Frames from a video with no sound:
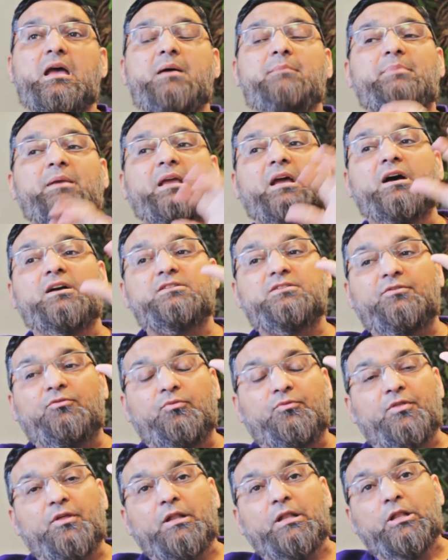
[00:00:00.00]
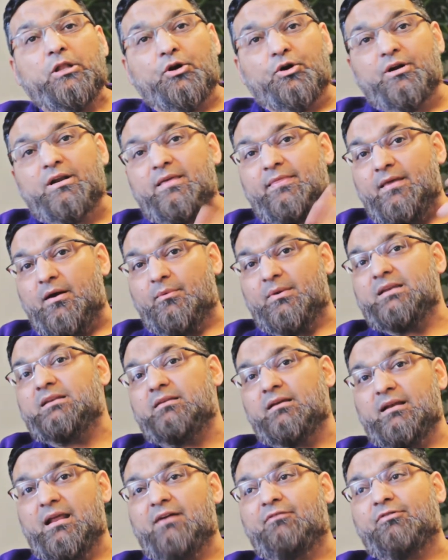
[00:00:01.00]
Because of the learning that we
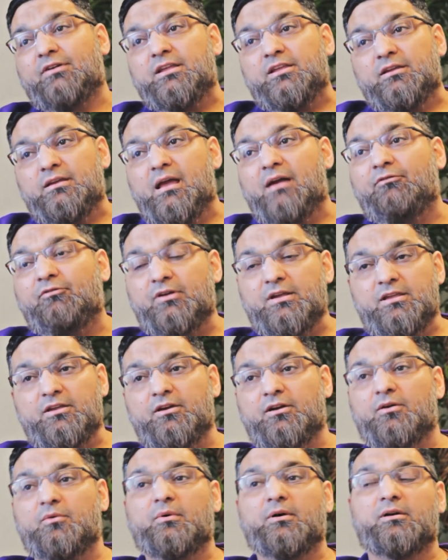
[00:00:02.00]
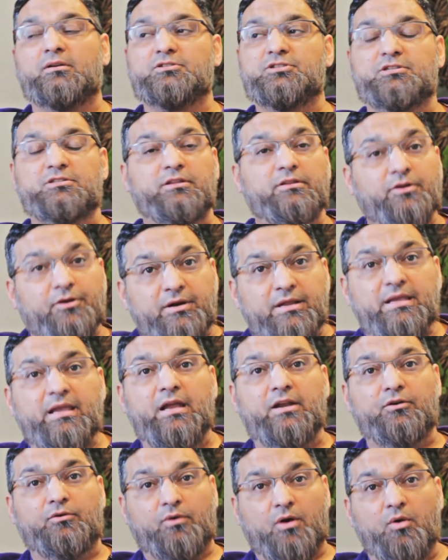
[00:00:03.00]
did every year, we're just learning
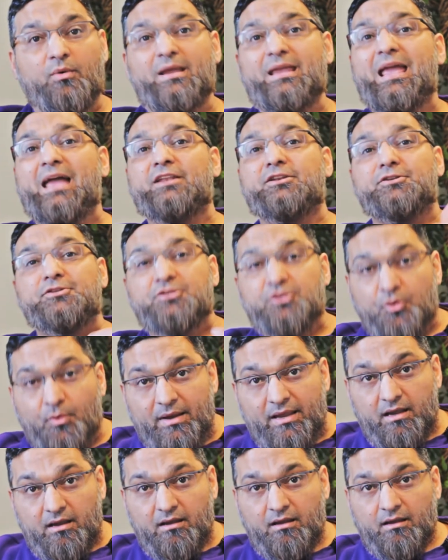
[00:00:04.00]
and growing and doing.